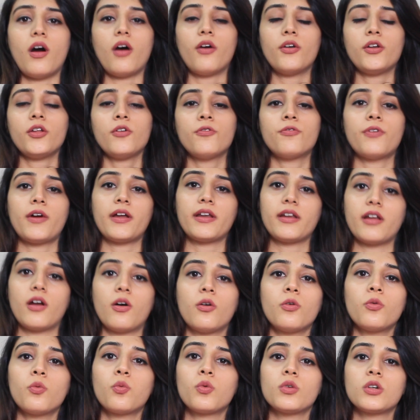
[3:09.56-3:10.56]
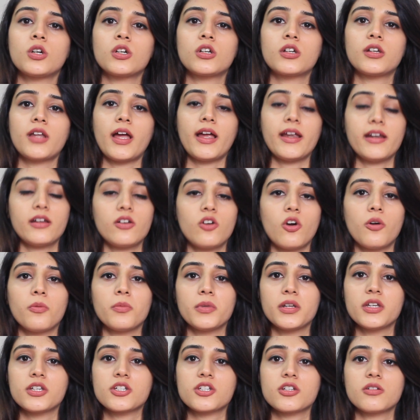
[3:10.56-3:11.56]
How do you find out what diet
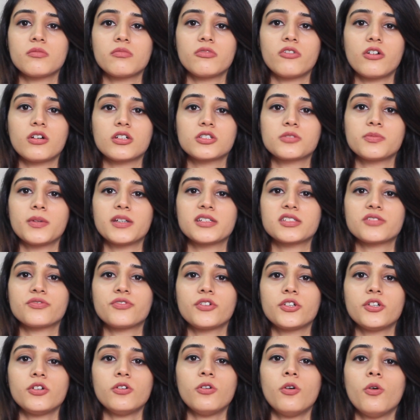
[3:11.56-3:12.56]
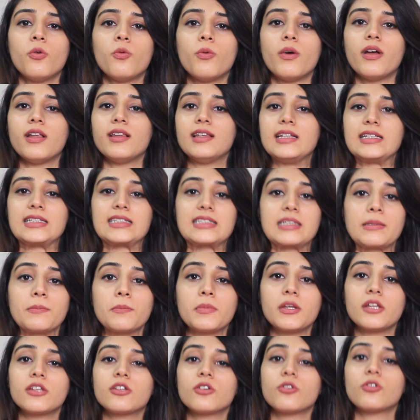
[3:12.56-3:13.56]
combination works best for you? Well, it's
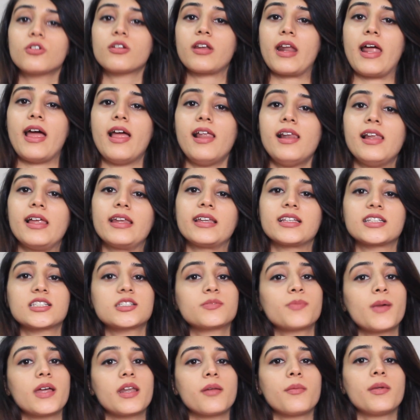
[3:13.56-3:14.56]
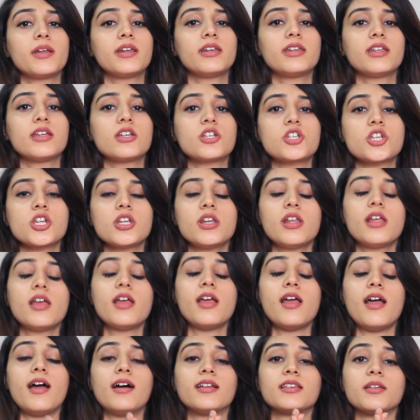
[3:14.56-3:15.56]
simply through trial and experimentation,
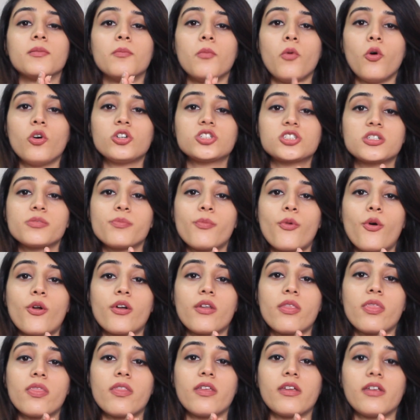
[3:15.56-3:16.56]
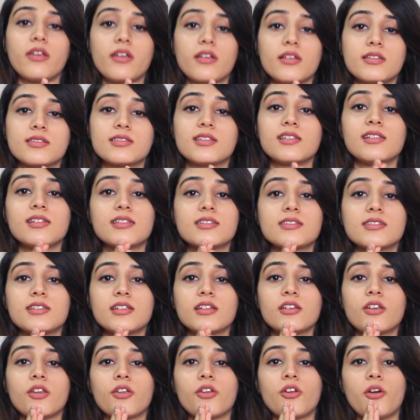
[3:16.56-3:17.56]
and the most important thing is
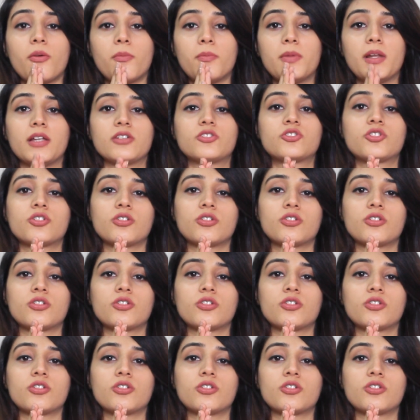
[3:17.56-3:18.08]
listening to your blood